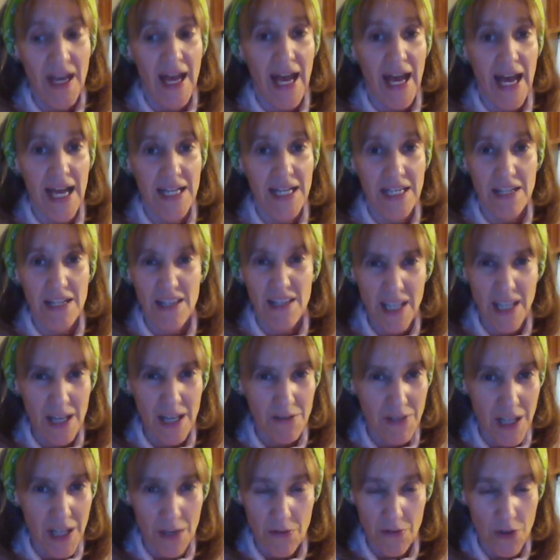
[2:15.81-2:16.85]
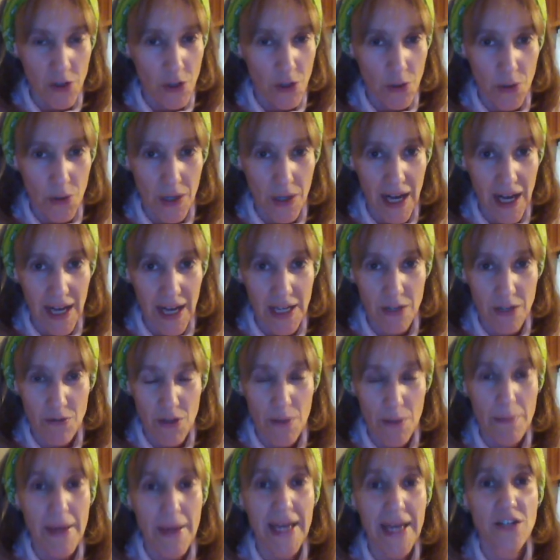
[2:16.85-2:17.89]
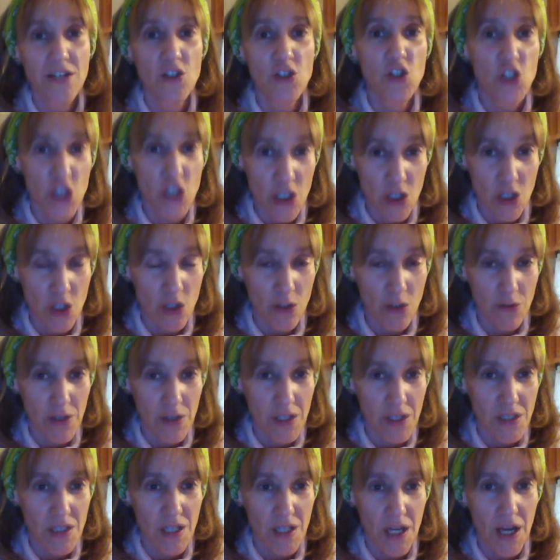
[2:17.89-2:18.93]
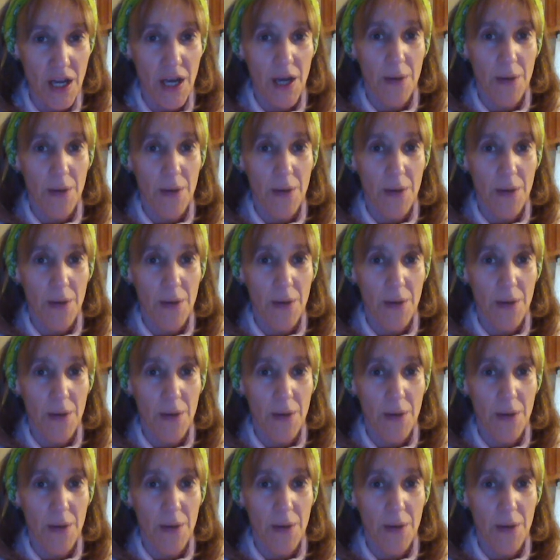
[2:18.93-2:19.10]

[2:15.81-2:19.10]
And I think I've given you kind of the main gist of it,